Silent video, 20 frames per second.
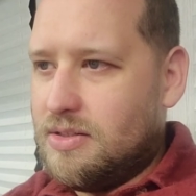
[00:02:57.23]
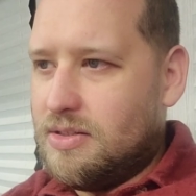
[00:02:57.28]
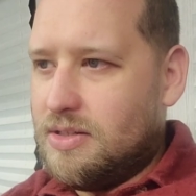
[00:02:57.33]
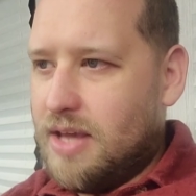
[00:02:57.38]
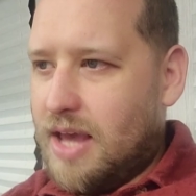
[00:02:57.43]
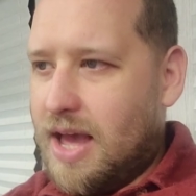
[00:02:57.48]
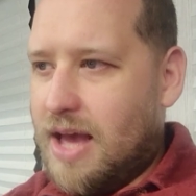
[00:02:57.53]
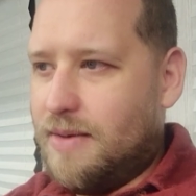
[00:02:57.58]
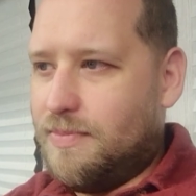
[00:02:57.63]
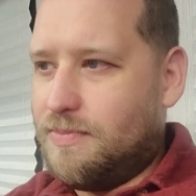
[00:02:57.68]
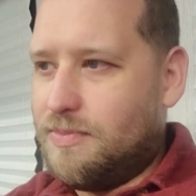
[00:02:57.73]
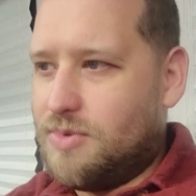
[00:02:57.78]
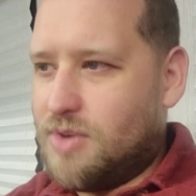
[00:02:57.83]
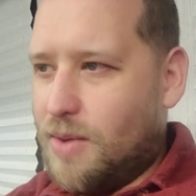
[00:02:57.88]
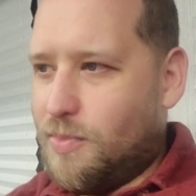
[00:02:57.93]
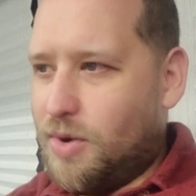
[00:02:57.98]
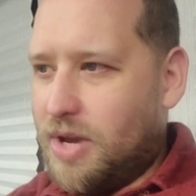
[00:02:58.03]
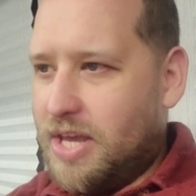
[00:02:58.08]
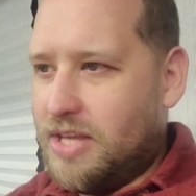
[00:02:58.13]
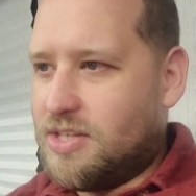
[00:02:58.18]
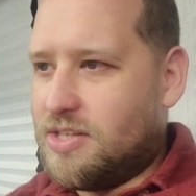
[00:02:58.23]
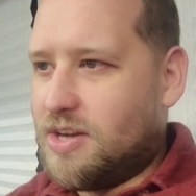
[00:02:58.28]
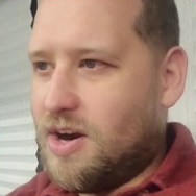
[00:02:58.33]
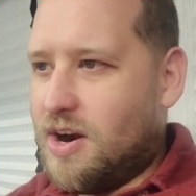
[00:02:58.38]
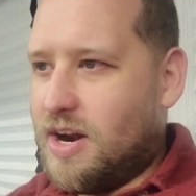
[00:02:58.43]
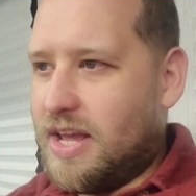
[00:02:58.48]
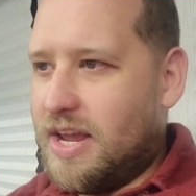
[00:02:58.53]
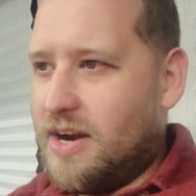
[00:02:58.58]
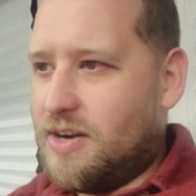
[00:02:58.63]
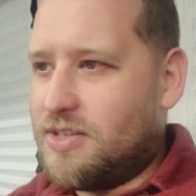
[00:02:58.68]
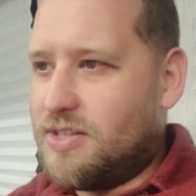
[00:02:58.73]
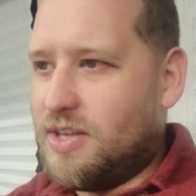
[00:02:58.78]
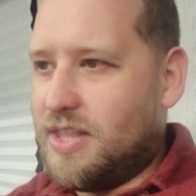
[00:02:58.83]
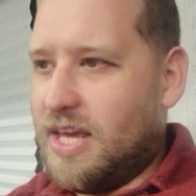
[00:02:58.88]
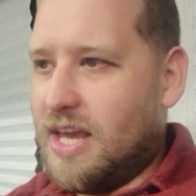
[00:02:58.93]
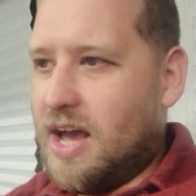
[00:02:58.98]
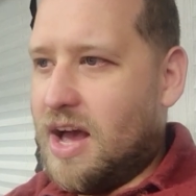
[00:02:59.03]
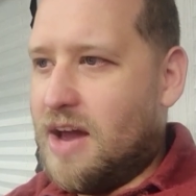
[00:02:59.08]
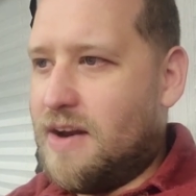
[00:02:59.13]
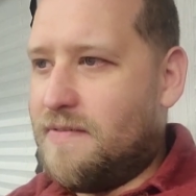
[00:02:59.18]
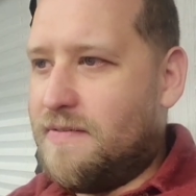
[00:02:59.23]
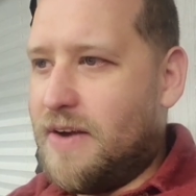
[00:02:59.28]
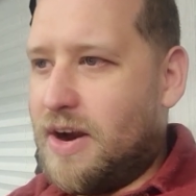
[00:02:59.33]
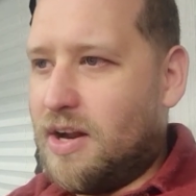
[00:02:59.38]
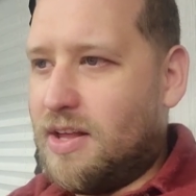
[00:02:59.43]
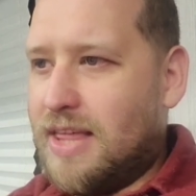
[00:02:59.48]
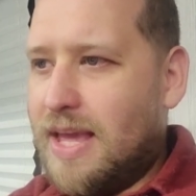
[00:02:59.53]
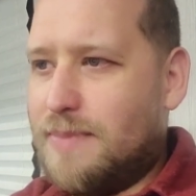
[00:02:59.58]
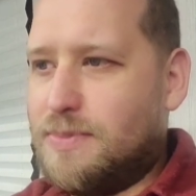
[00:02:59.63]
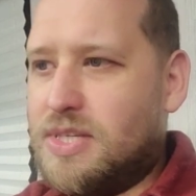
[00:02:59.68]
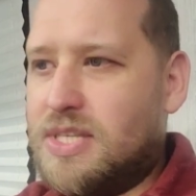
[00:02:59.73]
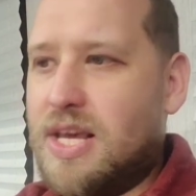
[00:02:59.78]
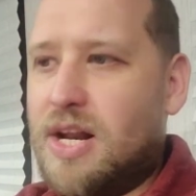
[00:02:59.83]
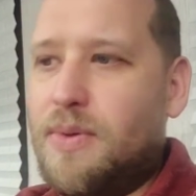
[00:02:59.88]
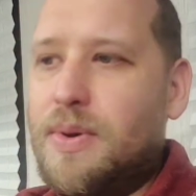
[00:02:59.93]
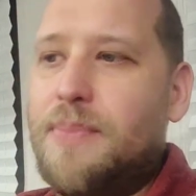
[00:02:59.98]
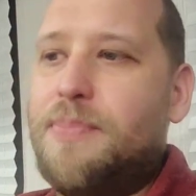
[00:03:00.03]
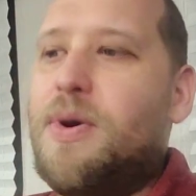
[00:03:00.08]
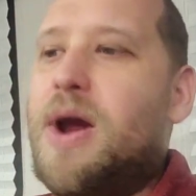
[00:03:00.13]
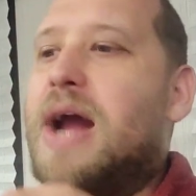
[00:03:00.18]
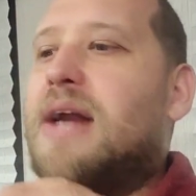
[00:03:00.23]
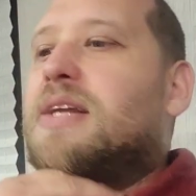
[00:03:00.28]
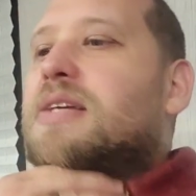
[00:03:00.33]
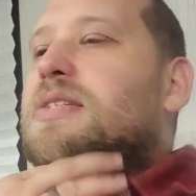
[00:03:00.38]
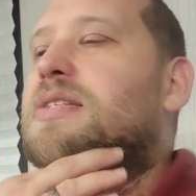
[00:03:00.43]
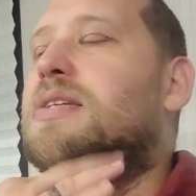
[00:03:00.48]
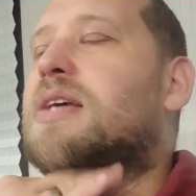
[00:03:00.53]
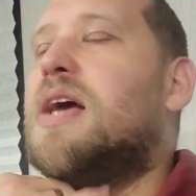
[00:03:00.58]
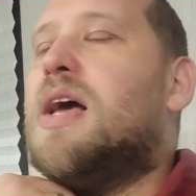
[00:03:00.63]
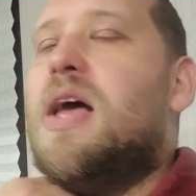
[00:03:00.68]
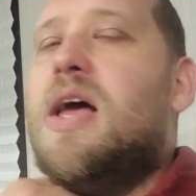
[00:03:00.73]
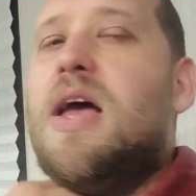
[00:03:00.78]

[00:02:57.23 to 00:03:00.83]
yeah, so I'm going to get started here. So the unfair claims settlement practice.